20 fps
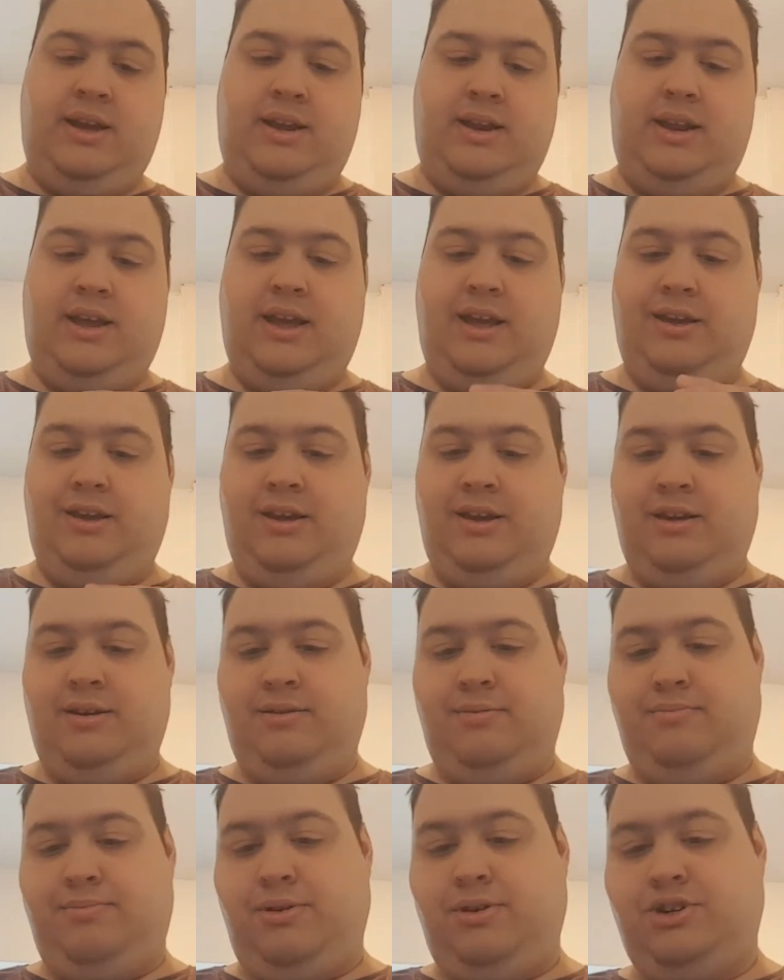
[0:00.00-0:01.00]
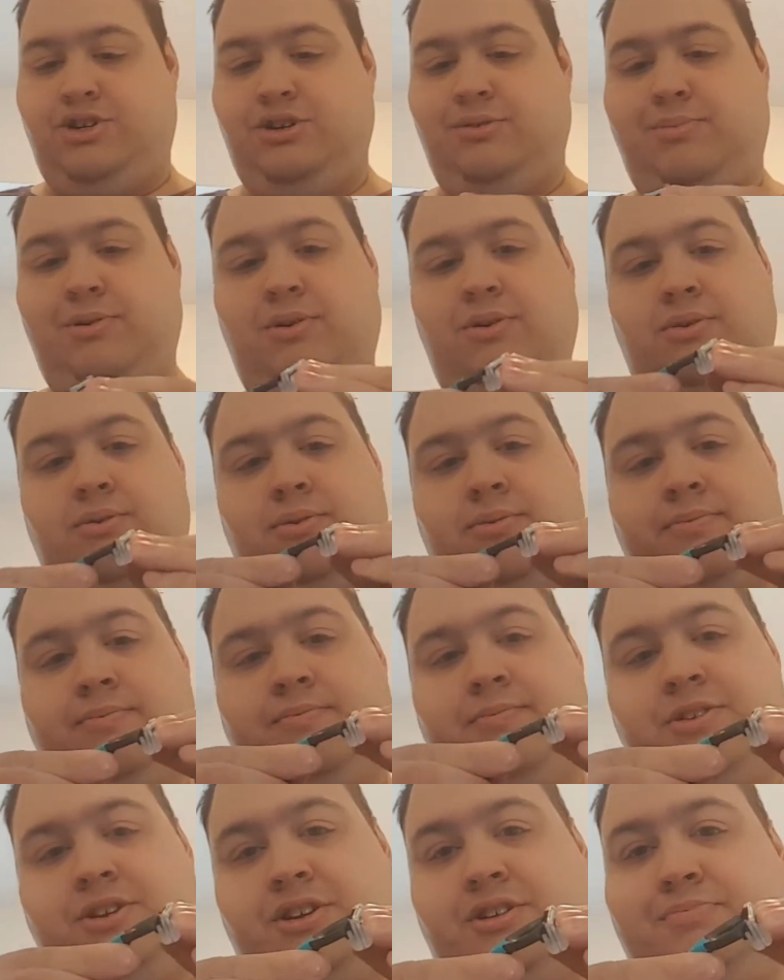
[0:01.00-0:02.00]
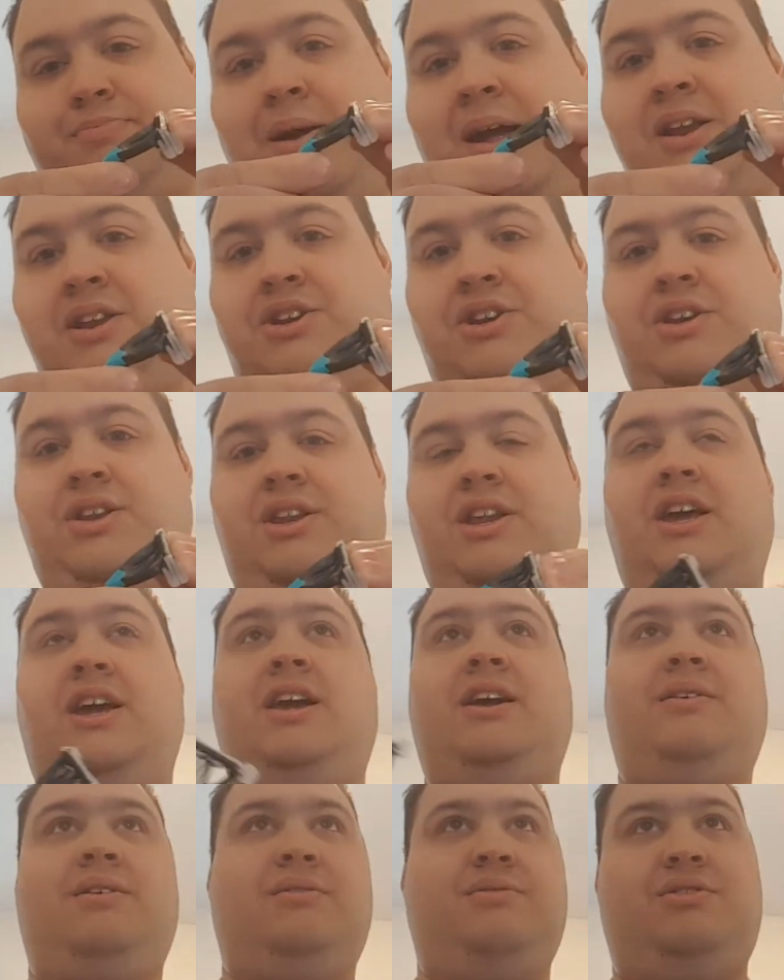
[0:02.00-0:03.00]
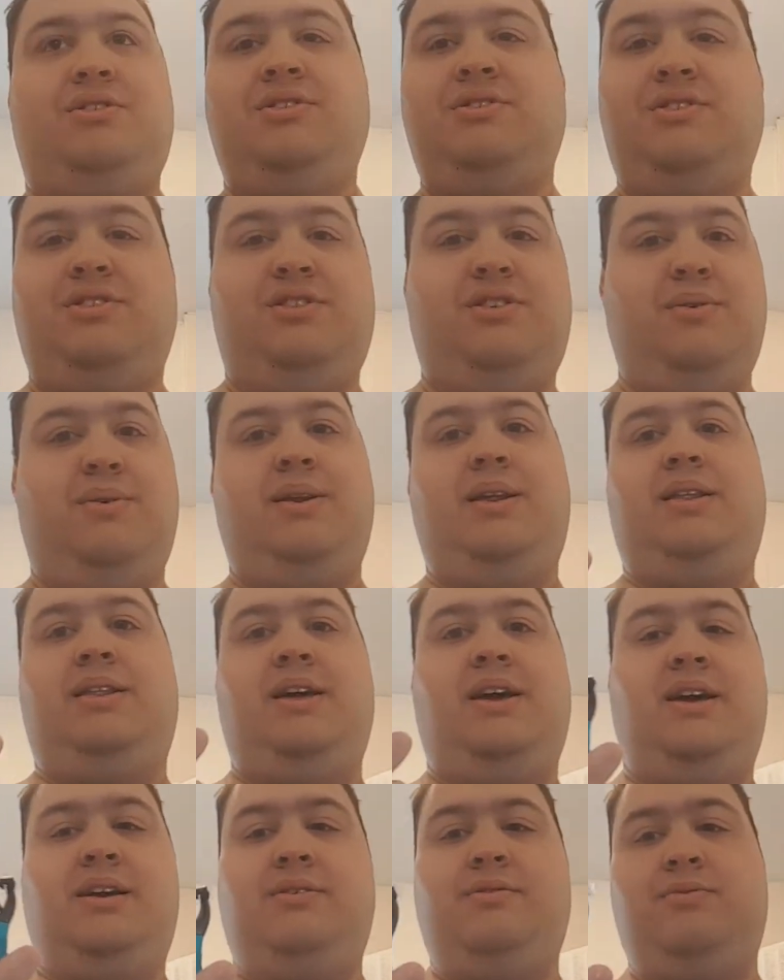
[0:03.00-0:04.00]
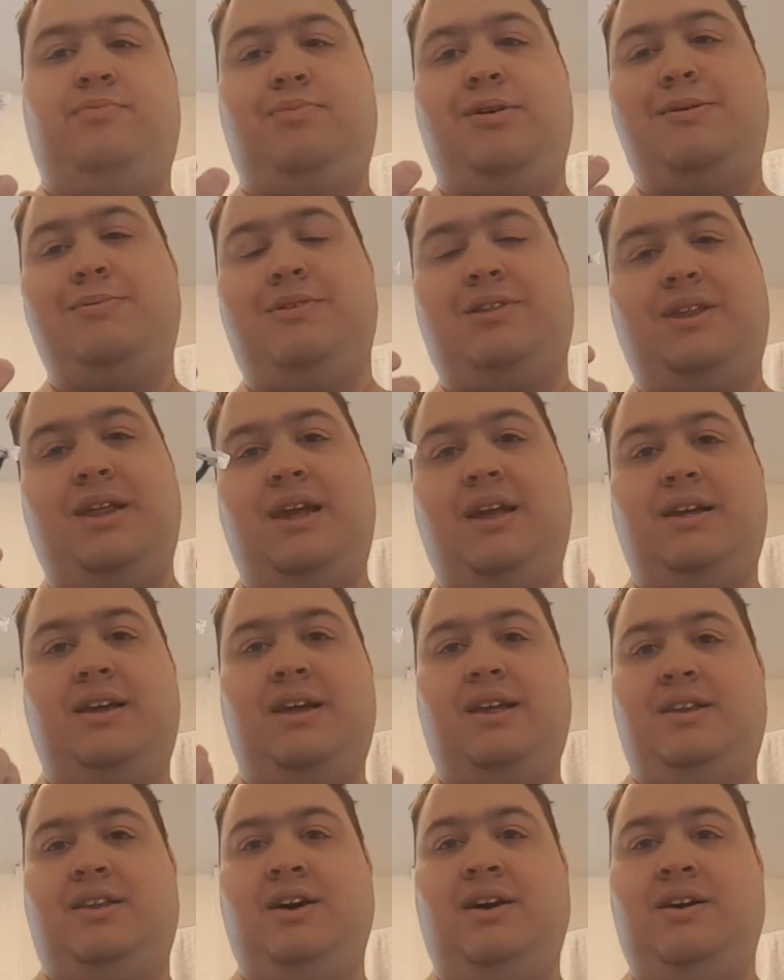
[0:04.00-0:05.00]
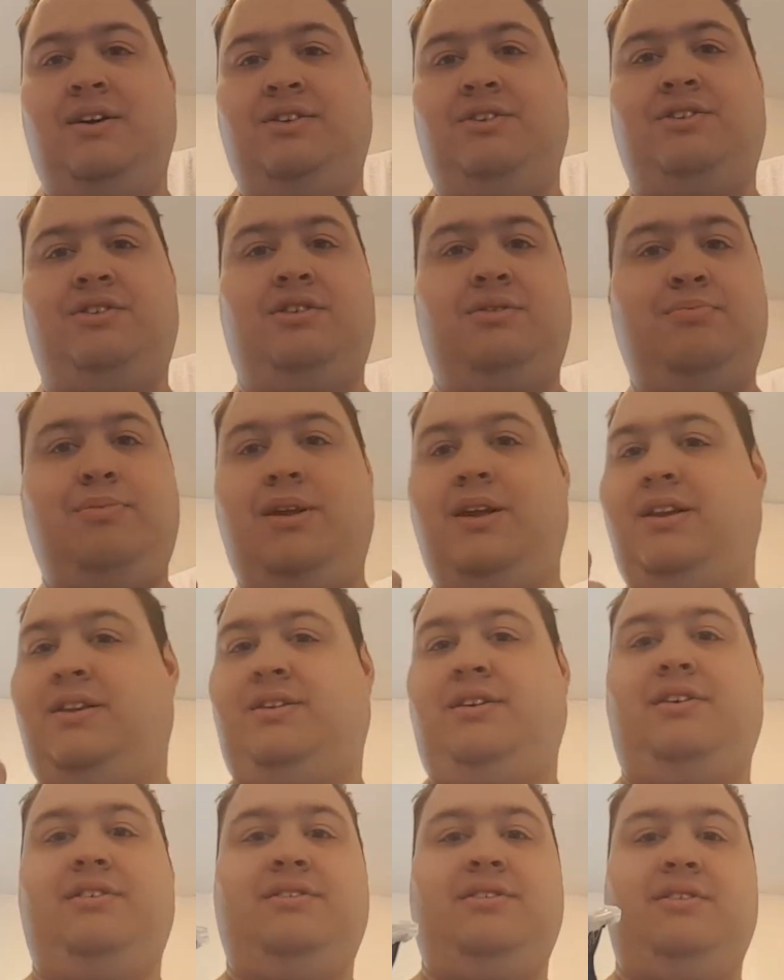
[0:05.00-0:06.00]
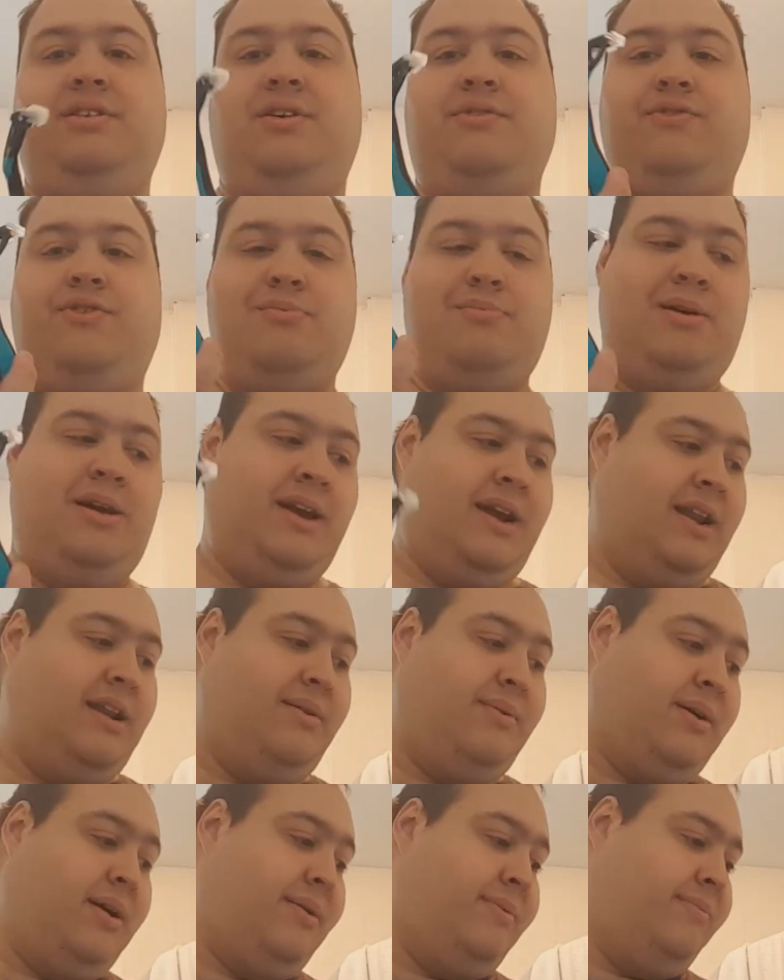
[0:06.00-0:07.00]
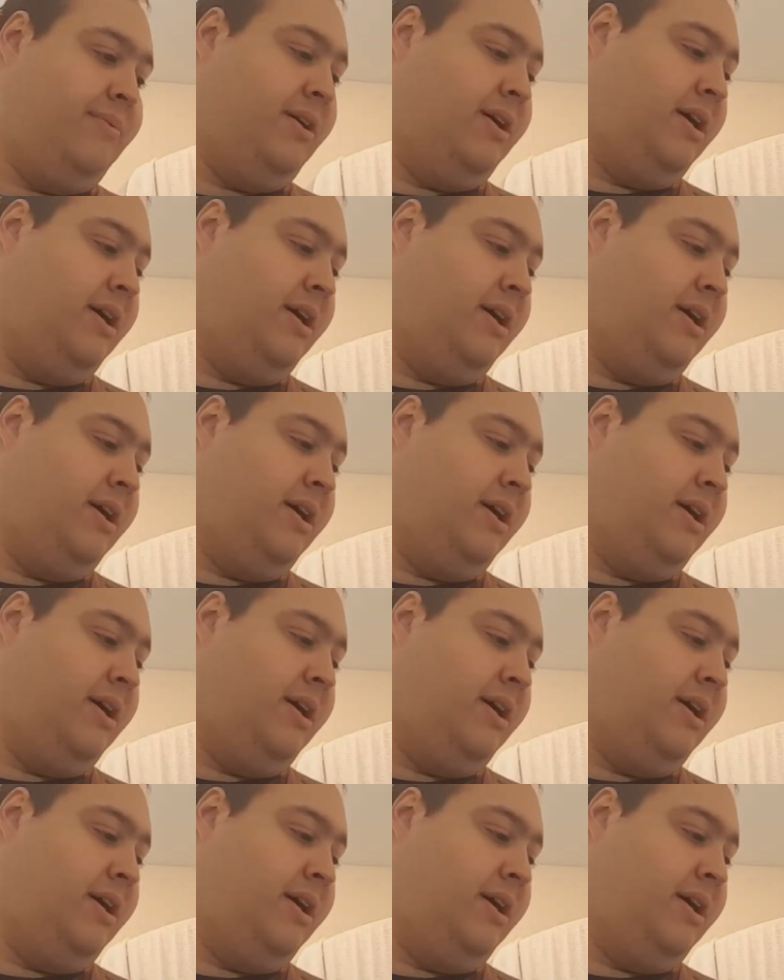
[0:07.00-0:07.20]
The pushable suspension thing doesn't do anything. People think it does, but it doesn't, not for me anyway.